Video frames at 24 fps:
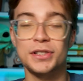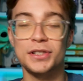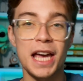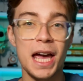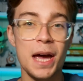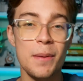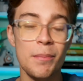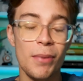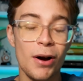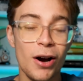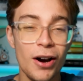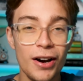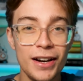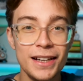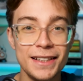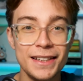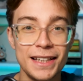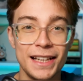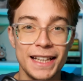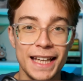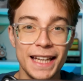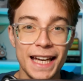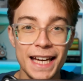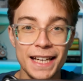Crosshair
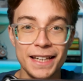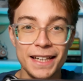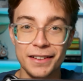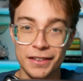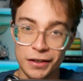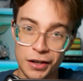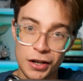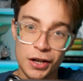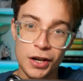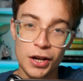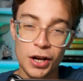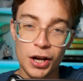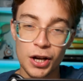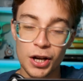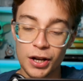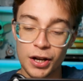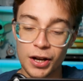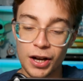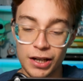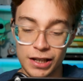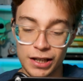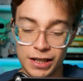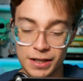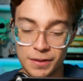behind again?
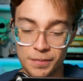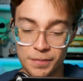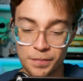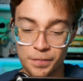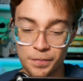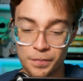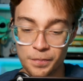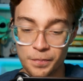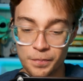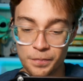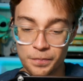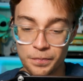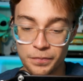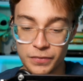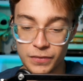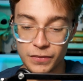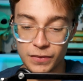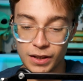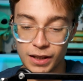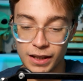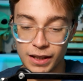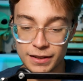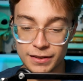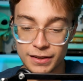
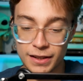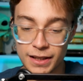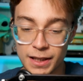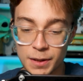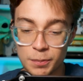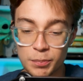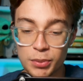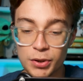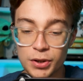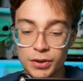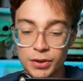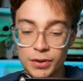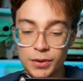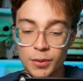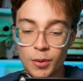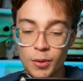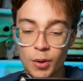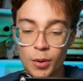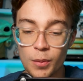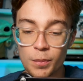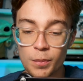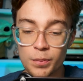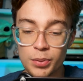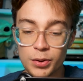It's like, but
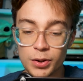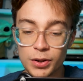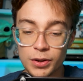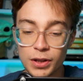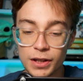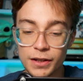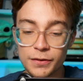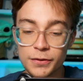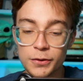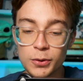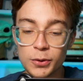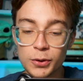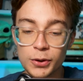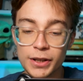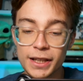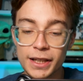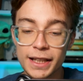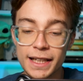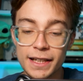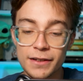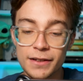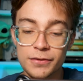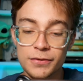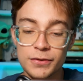if you
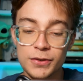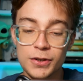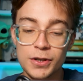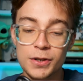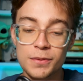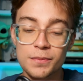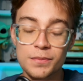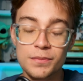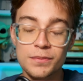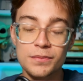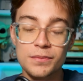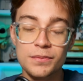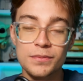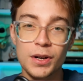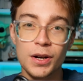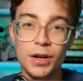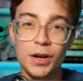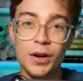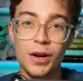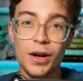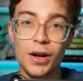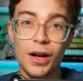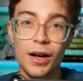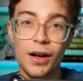look at it from
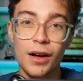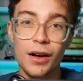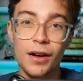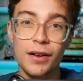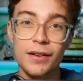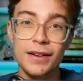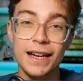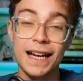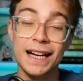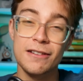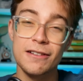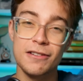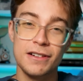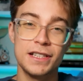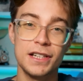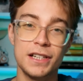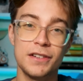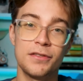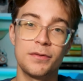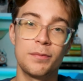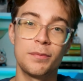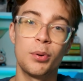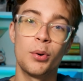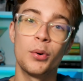a
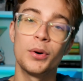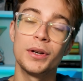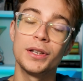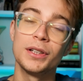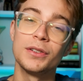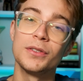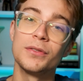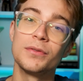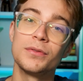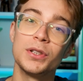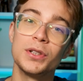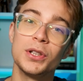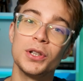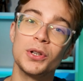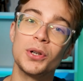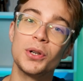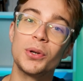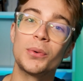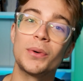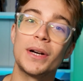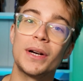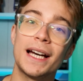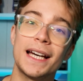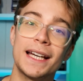narrative point of
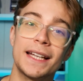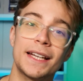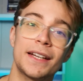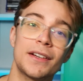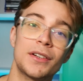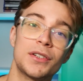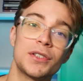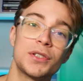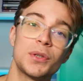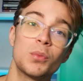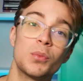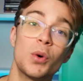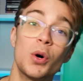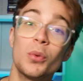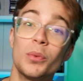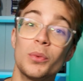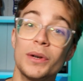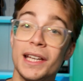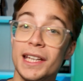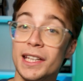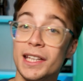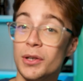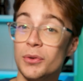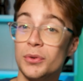view and to
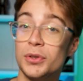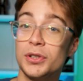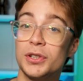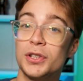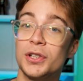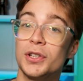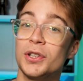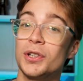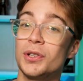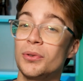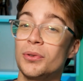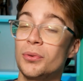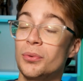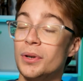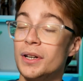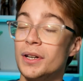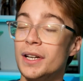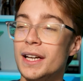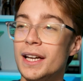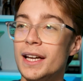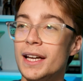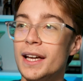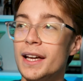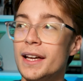what we're used to,
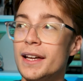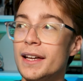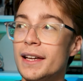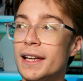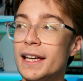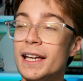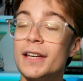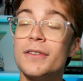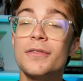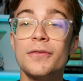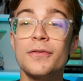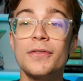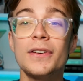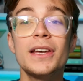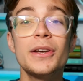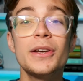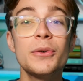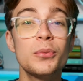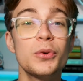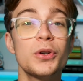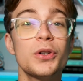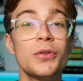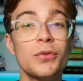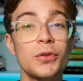if
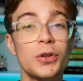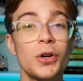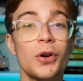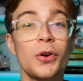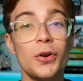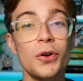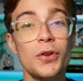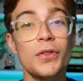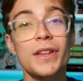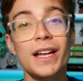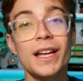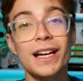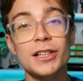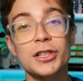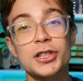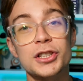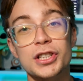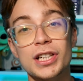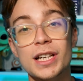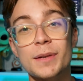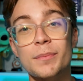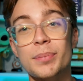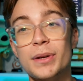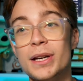he would have got on that
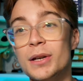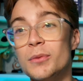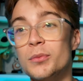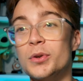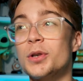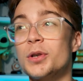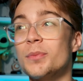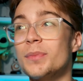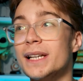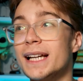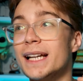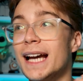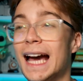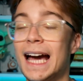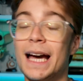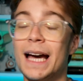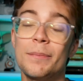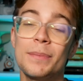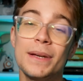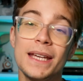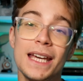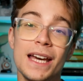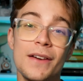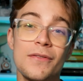ship, it would have been a
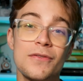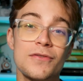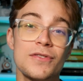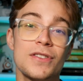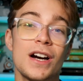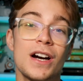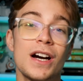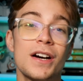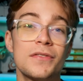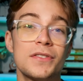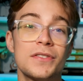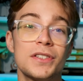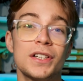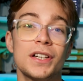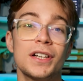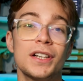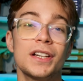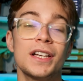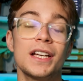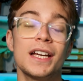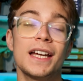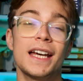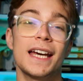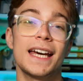happy ever
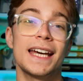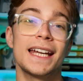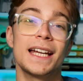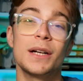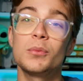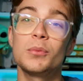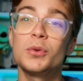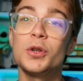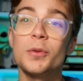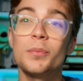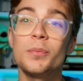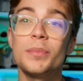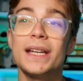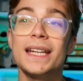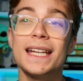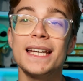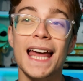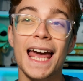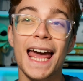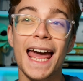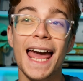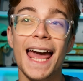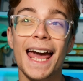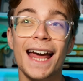after, and it would have
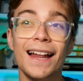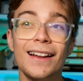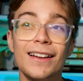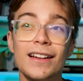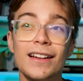been